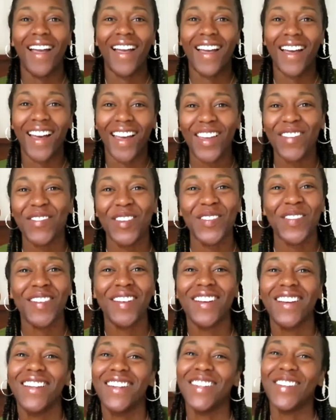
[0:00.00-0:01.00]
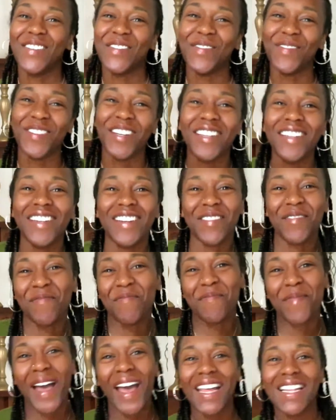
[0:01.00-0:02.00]
Hi everyone and welcome
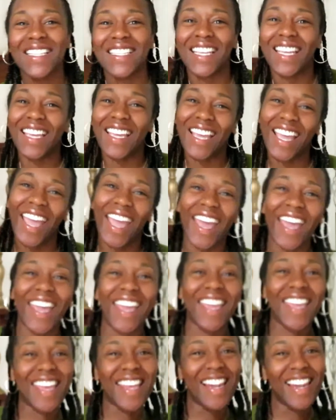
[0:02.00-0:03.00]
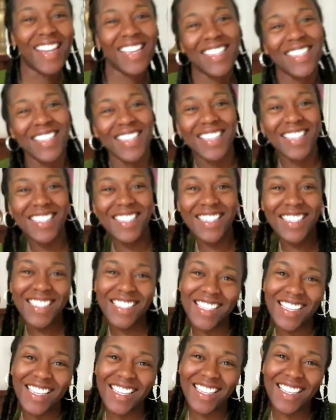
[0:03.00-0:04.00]
back to K
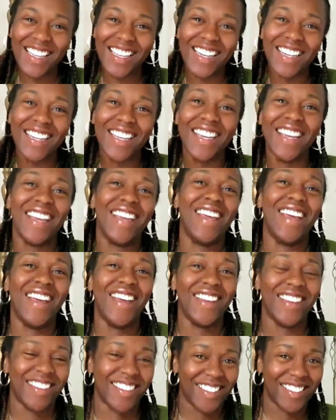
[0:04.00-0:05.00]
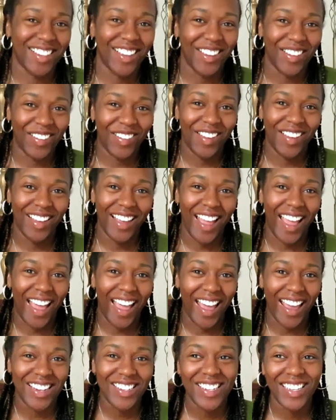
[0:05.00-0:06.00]
London. So
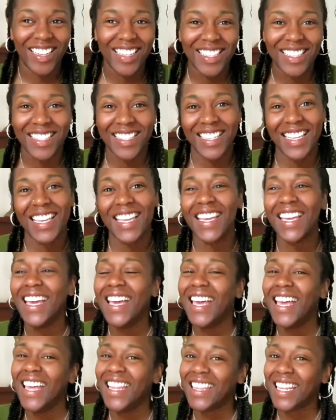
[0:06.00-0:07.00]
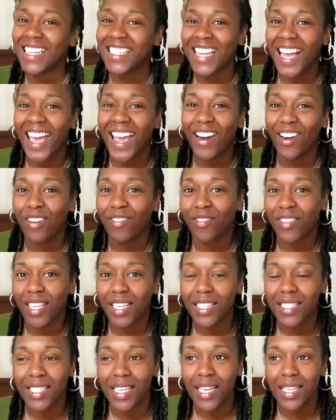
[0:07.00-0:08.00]
as you can see, the title of
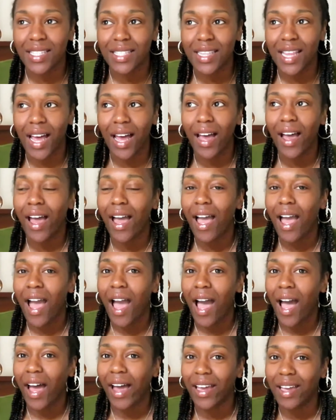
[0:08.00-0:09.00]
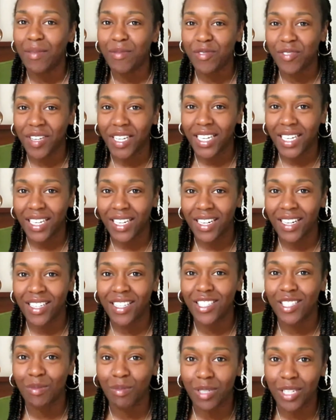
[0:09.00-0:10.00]
this is that I am drinking
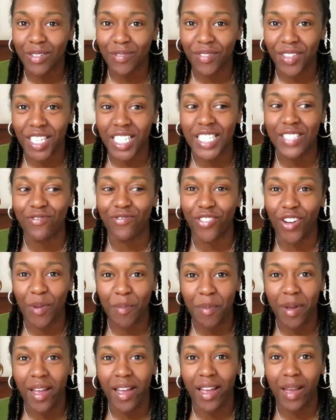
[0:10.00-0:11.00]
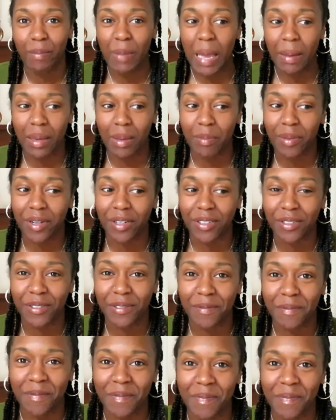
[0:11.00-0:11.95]
smoothies from a baby bottle.